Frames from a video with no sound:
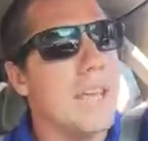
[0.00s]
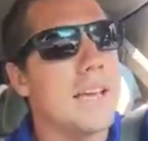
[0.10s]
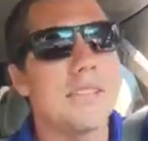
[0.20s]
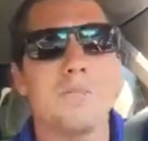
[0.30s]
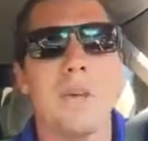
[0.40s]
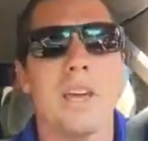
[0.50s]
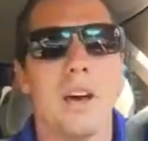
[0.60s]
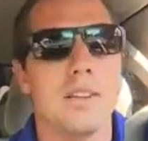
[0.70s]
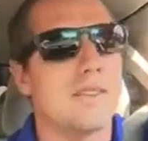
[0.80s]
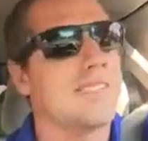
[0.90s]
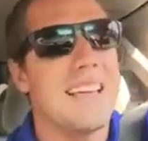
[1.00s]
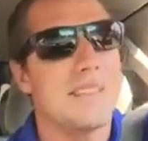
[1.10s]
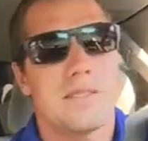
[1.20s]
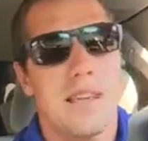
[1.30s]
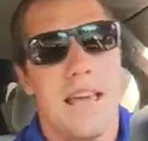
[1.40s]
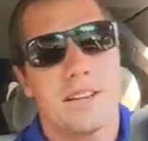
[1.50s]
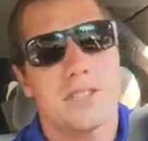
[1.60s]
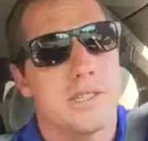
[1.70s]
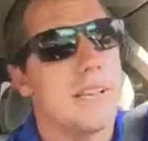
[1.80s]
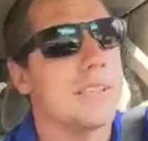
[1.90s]
is because since
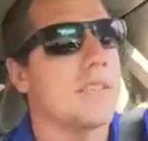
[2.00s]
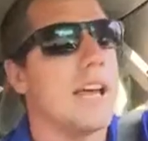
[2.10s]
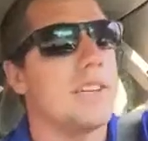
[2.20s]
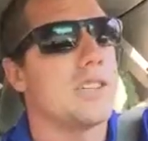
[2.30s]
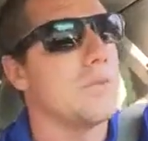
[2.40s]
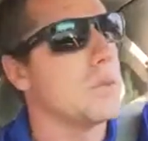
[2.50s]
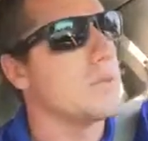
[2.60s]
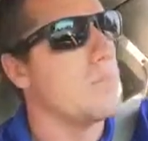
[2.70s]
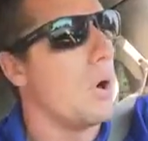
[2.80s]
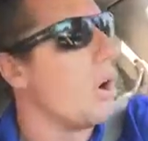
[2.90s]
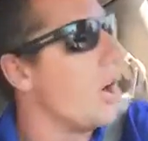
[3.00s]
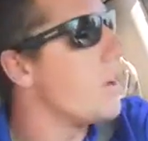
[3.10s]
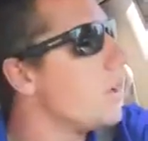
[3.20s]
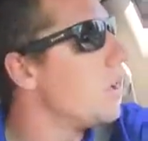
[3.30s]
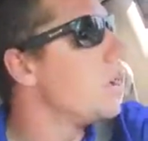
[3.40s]
Legend was born,